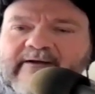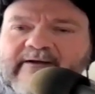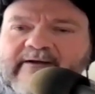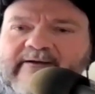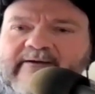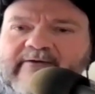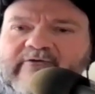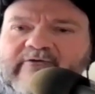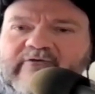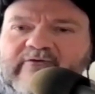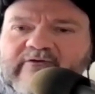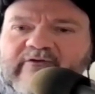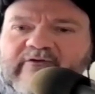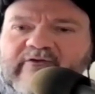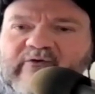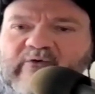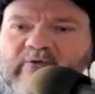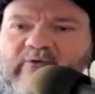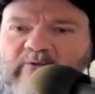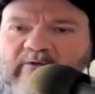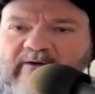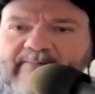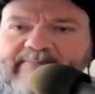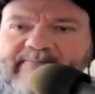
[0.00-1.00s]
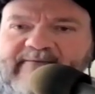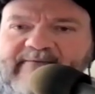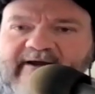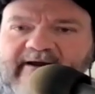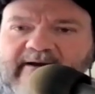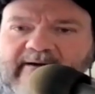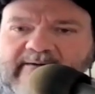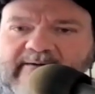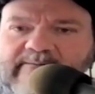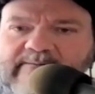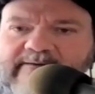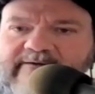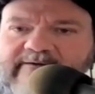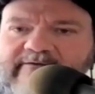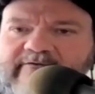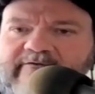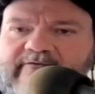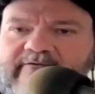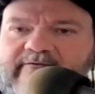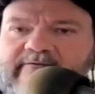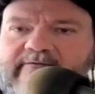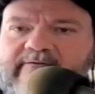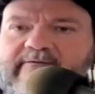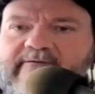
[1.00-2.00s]
sort of the corrupt
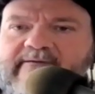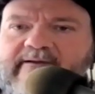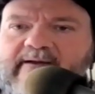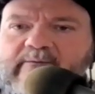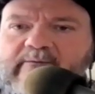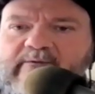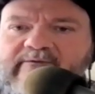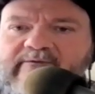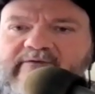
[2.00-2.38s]
elements that we've